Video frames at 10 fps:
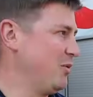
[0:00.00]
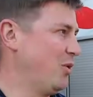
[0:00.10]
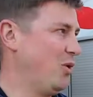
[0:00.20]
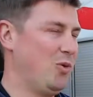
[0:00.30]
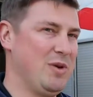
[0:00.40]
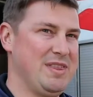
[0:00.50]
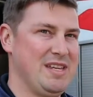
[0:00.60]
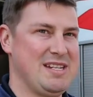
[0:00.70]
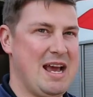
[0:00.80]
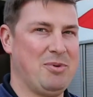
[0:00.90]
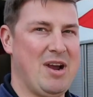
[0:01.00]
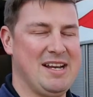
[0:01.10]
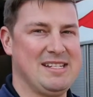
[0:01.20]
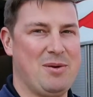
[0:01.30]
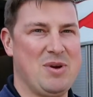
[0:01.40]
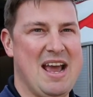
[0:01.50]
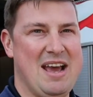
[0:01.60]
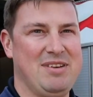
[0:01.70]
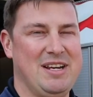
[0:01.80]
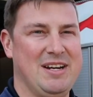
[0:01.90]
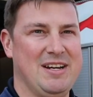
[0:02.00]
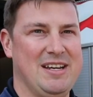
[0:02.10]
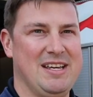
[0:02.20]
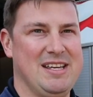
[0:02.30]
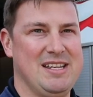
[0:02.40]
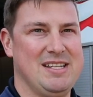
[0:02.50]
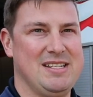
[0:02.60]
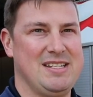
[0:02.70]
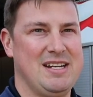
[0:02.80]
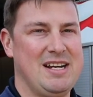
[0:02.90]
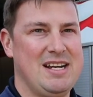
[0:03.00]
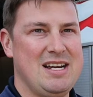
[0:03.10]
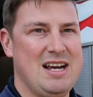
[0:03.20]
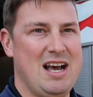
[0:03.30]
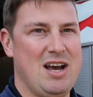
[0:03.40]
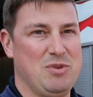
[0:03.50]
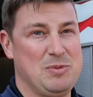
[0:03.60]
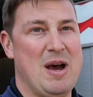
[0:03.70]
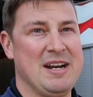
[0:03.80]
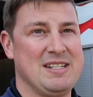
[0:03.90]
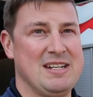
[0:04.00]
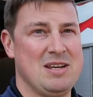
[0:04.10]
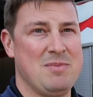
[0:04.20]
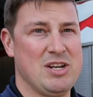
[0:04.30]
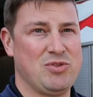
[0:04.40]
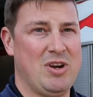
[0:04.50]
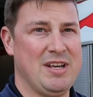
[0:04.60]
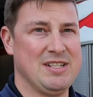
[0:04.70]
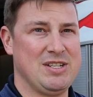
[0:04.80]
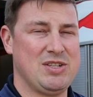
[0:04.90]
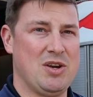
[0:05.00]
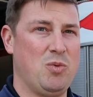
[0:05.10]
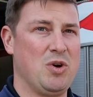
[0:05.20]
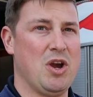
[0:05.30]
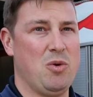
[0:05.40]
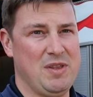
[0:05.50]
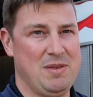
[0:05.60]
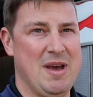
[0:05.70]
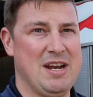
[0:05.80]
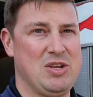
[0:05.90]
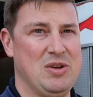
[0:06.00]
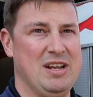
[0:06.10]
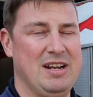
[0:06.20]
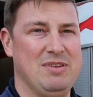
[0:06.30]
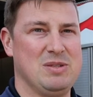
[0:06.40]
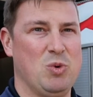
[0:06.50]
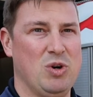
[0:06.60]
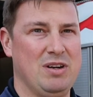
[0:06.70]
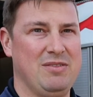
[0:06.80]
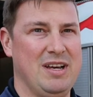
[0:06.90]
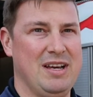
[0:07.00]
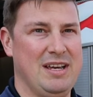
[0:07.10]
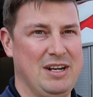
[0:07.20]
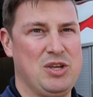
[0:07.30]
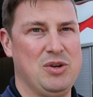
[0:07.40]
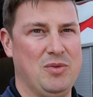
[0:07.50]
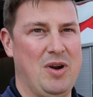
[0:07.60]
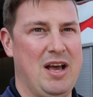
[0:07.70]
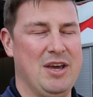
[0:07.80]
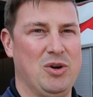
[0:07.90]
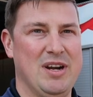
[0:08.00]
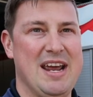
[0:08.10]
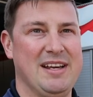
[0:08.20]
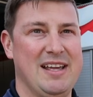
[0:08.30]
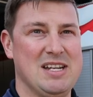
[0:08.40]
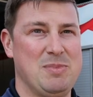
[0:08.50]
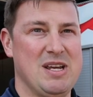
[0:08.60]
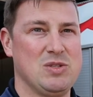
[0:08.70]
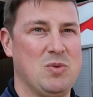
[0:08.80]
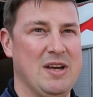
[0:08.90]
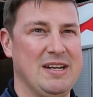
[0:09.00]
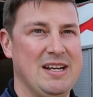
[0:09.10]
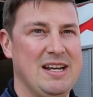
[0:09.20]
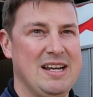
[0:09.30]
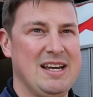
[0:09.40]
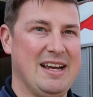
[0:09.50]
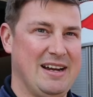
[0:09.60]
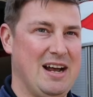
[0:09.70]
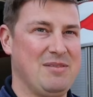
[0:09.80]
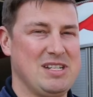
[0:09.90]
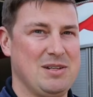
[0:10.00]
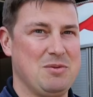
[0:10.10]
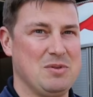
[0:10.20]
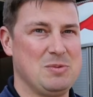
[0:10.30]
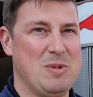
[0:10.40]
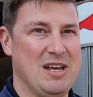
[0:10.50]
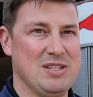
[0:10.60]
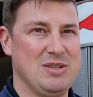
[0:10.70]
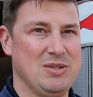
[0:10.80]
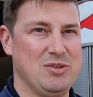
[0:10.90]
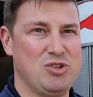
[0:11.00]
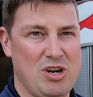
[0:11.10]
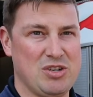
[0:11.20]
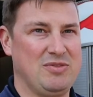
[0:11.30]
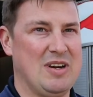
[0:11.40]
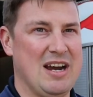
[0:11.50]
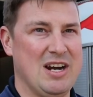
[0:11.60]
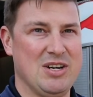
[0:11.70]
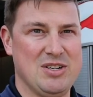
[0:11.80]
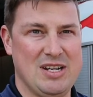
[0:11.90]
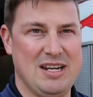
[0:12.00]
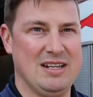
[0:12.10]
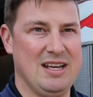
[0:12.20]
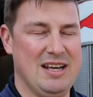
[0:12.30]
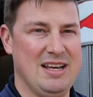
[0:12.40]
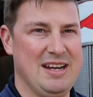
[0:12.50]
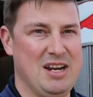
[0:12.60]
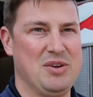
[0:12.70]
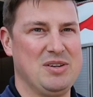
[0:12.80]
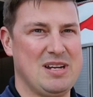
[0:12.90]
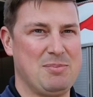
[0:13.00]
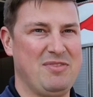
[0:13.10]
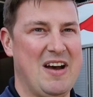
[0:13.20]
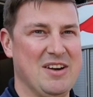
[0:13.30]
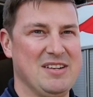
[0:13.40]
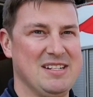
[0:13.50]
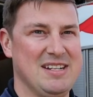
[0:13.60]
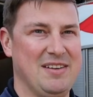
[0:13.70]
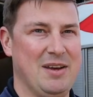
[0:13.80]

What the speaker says: role with this apparatus that we have here is responding to EMS runs. So we'll go with the medic unit if it's more of an acute run or an ALS based one. And then obviously we respond to structure fires and any other type of fire detail